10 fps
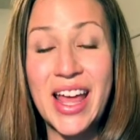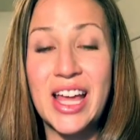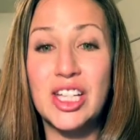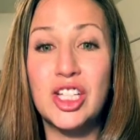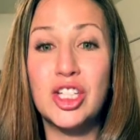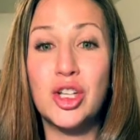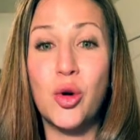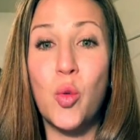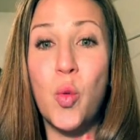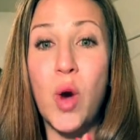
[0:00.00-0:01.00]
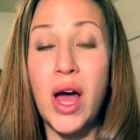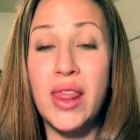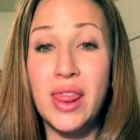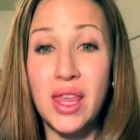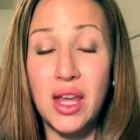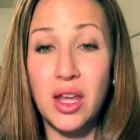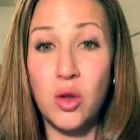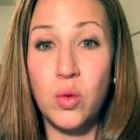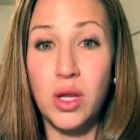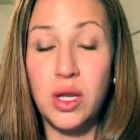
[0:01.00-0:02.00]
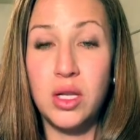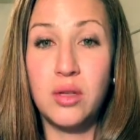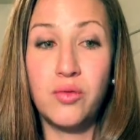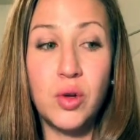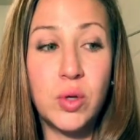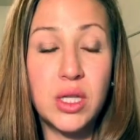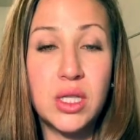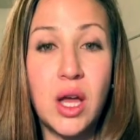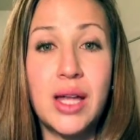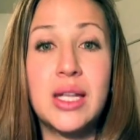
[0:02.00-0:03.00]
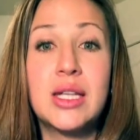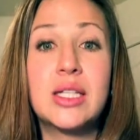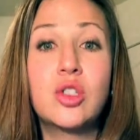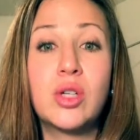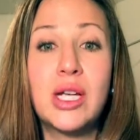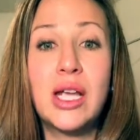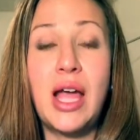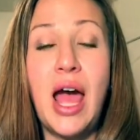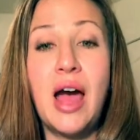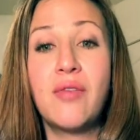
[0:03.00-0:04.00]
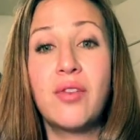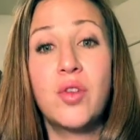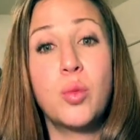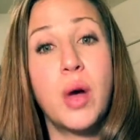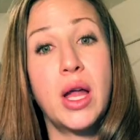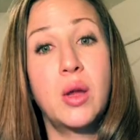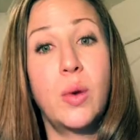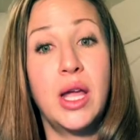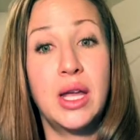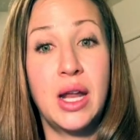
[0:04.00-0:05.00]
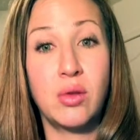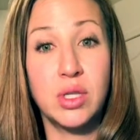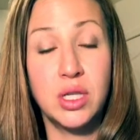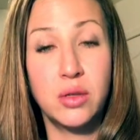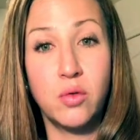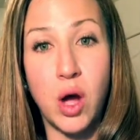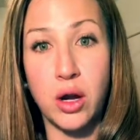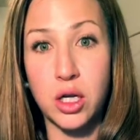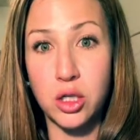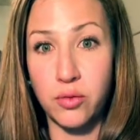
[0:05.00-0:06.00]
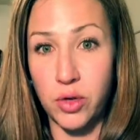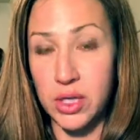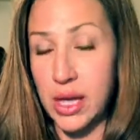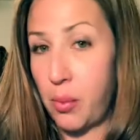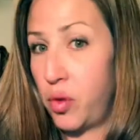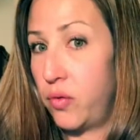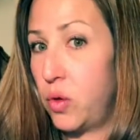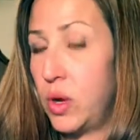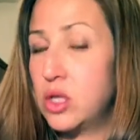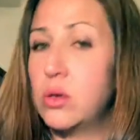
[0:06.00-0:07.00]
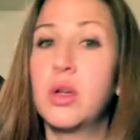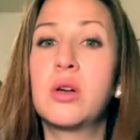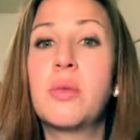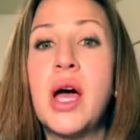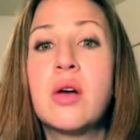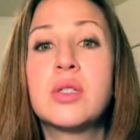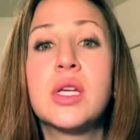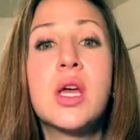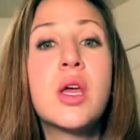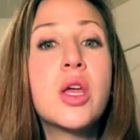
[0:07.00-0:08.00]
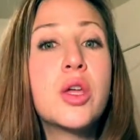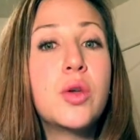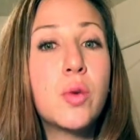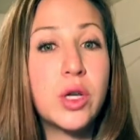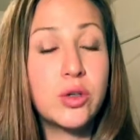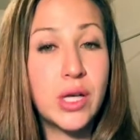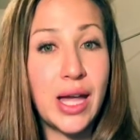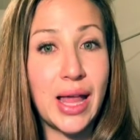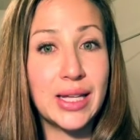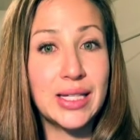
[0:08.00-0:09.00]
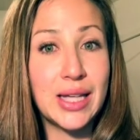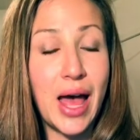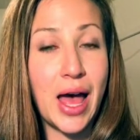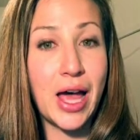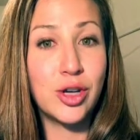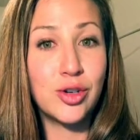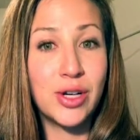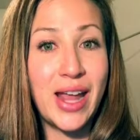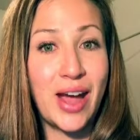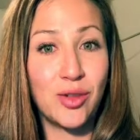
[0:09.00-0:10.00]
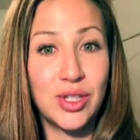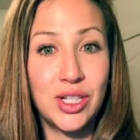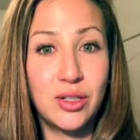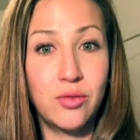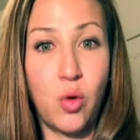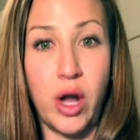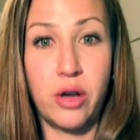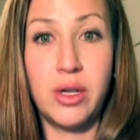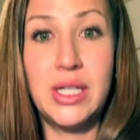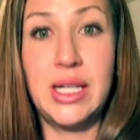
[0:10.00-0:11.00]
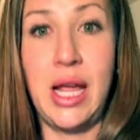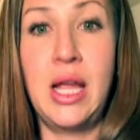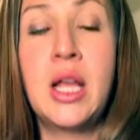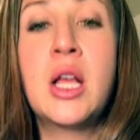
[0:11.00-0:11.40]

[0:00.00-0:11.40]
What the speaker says: and so one thing you really need to focus on is drinking half of your body weight in ounces of water. So for example, if you weigh 200 pounds, you want to drink at least 100 ounces of water a day.